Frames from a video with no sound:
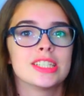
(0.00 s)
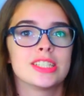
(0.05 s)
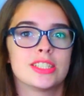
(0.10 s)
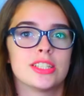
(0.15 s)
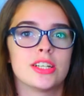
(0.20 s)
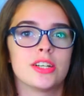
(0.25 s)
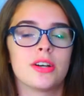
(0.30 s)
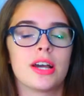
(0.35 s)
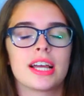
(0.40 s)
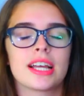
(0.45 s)

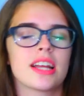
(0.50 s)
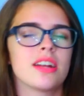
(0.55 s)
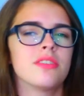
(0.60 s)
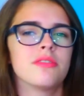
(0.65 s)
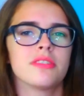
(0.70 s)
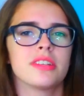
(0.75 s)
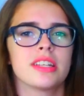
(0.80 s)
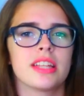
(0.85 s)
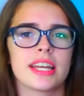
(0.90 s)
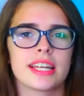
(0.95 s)
So I
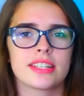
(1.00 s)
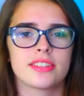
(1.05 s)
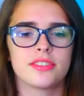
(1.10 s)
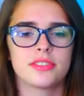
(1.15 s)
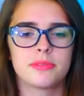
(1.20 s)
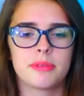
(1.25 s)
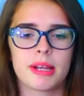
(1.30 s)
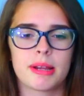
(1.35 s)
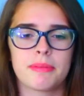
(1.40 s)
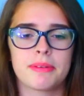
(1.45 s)
don't really like
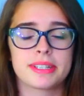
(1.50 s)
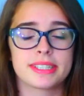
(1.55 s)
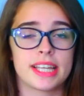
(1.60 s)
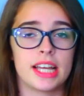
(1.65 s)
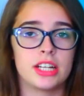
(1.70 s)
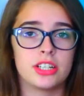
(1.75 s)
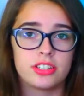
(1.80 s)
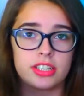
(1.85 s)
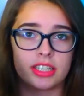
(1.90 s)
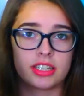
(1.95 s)
those backpacks.
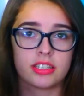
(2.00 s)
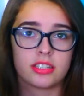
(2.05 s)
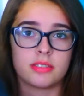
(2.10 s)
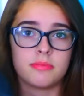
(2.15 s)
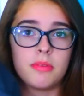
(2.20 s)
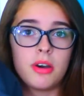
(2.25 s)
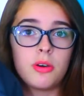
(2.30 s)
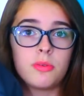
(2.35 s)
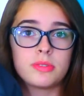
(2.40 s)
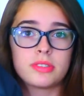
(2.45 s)
I just like the
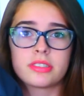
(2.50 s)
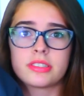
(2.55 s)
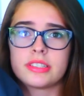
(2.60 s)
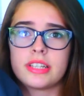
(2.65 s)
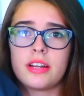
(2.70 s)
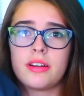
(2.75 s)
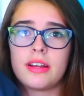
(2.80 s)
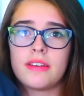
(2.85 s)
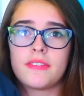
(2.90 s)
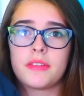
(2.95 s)
small ones because
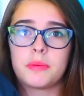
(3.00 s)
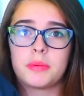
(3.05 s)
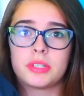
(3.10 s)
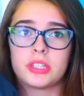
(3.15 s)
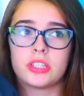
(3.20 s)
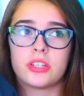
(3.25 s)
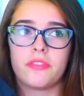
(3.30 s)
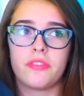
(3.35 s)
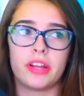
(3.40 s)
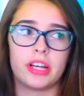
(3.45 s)
I don't have that
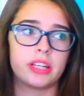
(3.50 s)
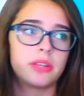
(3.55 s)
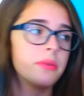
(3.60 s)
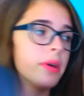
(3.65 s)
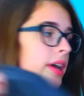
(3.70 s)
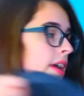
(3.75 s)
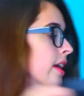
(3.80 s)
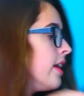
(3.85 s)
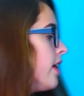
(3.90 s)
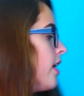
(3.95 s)
much stuff
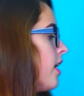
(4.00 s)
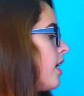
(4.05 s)
anyway.